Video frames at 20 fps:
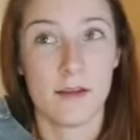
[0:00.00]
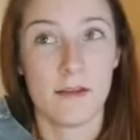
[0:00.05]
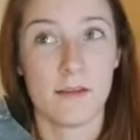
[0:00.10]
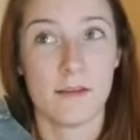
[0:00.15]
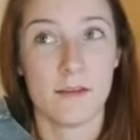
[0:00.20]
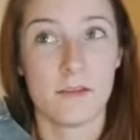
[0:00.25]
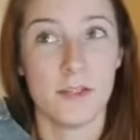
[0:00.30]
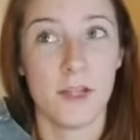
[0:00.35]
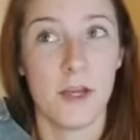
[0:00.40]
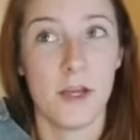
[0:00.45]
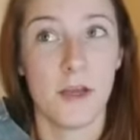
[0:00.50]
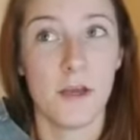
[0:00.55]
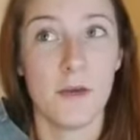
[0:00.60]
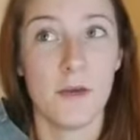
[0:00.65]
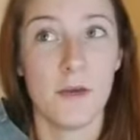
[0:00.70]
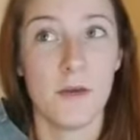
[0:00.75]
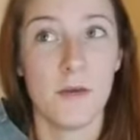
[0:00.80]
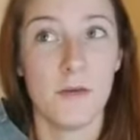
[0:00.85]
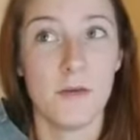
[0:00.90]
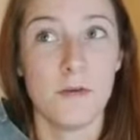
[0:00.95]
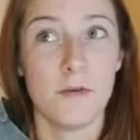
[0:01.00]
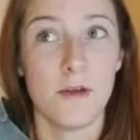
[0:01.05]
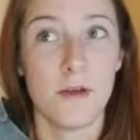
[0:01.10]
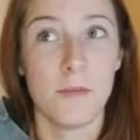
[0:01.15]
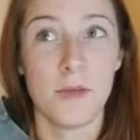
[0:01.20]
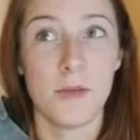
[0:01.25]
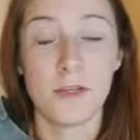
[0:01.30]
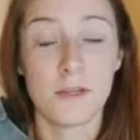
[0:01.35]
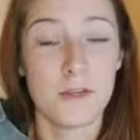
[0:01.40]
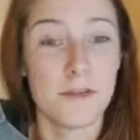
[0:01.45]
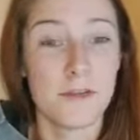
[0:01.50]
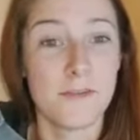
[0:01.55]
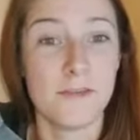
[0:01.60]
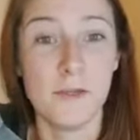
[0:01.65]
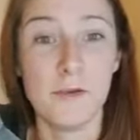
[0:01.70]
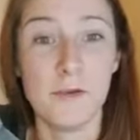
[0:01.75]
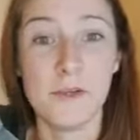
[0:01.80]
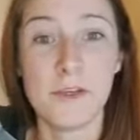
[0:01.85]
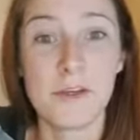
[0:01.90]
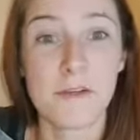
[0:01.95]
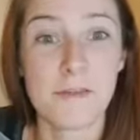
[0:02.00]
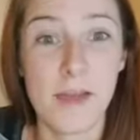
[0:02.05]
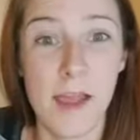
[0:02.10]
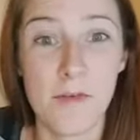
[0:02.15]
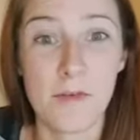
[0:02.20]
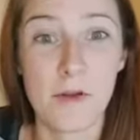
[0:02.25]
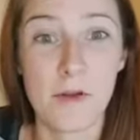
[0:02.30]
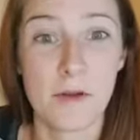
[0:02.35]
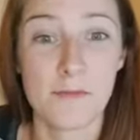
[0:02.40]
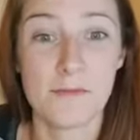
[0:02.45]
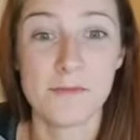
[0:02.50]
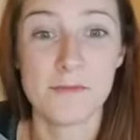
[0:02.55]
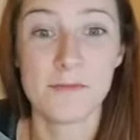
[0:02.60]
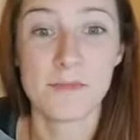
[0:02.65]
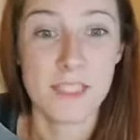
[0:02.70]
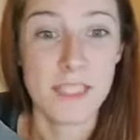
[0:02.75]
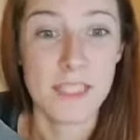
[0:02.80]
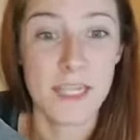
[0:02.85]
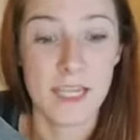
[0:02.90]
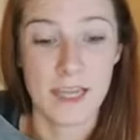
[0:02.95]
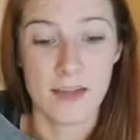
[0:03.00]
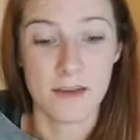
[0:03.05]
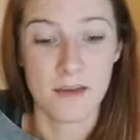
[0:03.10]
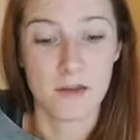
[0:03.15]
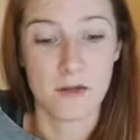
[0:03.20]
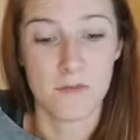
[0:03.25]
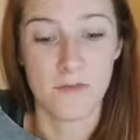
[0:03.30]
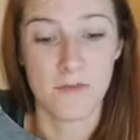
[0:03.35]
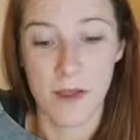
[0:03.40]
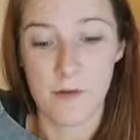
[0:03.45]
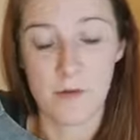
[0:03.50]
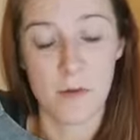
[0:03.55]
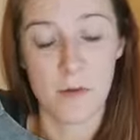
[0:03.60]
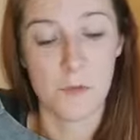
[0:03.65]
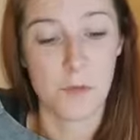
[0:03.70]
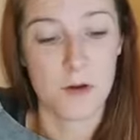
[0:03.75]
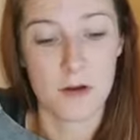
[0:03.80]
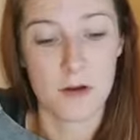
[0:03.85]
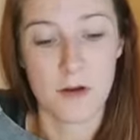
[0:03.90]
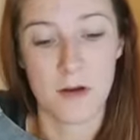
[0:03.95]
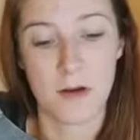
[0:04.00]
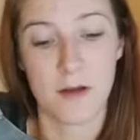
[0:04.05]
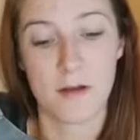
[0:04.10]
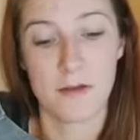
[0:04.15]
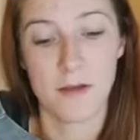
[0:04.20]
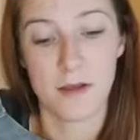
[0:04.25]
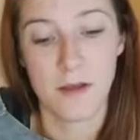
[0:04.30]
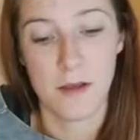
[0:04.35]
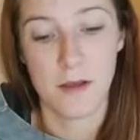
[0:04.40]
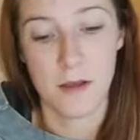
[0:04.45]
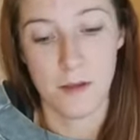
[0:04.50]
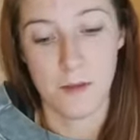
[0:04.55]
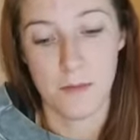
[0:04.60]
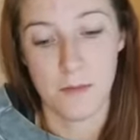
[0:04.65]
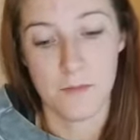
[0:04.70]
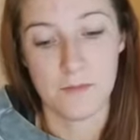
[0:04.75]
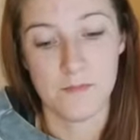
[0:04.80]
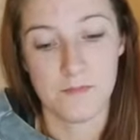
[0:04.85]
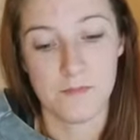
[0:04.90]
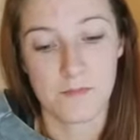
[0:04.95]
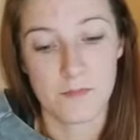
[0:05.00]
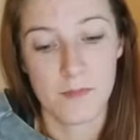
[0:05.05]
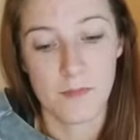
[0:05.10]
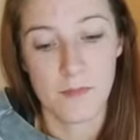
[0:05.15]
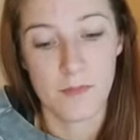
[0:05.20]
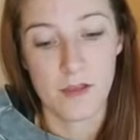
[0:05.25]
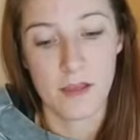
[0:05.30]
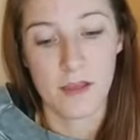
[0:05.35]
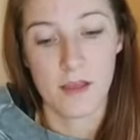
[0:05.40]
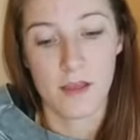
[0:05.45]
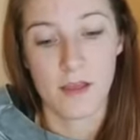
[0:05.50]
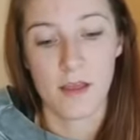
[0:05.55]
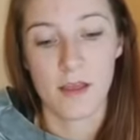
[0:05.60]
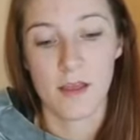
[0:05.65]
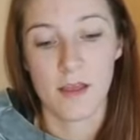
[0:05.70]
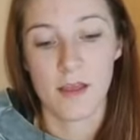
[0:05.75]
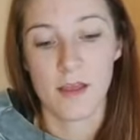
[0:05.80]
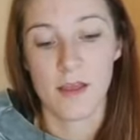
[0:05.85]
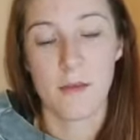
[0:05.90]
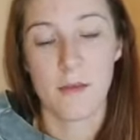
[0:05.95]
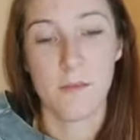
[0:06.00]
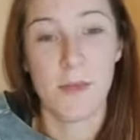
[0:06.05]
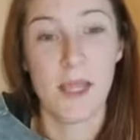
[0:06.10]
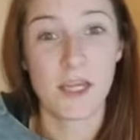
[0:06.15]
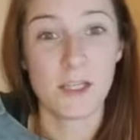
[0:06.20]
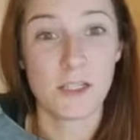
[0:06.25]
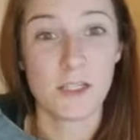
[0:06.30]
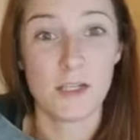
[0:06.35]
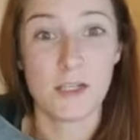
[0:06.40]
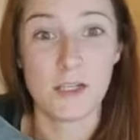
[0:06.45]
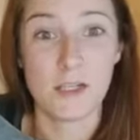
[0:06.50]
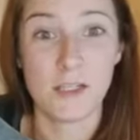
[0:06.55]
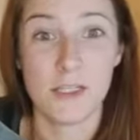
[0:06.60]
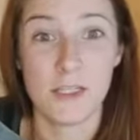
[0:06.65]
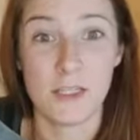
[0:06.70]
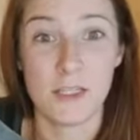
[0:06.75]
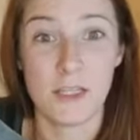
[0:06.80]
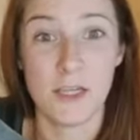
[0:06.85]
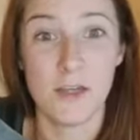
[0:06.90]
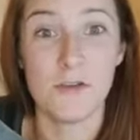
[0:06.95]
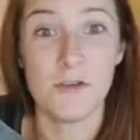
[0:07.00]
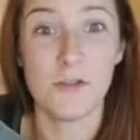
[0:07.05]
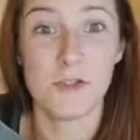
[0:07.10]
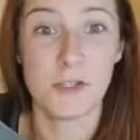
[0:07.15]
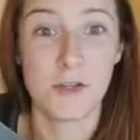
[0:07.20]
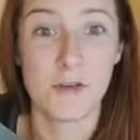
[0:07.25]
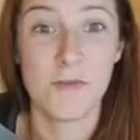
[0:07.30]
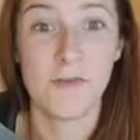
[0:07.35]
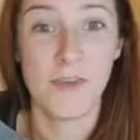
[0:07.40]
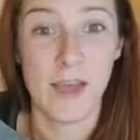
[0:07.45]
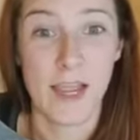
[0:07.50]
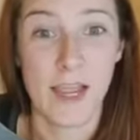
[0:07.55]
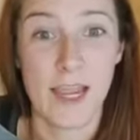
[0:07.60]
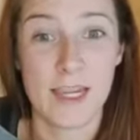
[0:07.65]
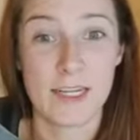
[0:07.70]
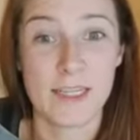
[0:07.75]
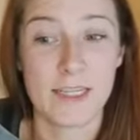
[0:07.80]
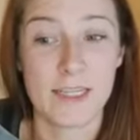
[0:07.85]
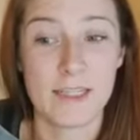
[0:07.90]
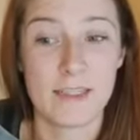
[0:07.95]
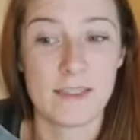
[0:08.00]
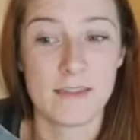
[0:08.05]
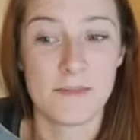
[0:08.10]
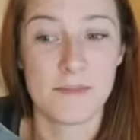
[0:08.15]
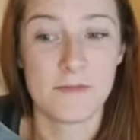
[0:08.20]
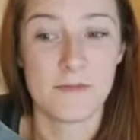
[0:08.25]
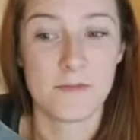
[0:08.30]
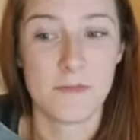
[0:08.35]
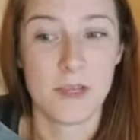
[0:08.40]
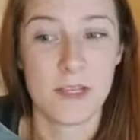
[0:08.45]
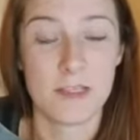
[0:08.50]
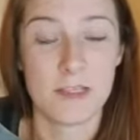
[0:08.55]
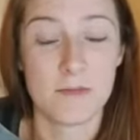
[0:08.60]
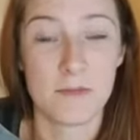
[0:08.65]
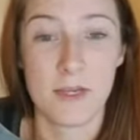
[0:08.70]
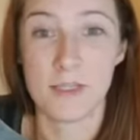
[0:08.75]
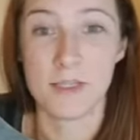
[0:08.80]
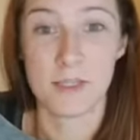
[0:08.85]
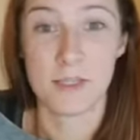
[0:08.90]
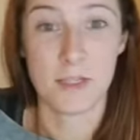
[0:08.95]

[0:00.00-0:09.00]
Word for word: Show a picture of you and your favorite scent, your favorite bar. Um, Make sure to use your face as much as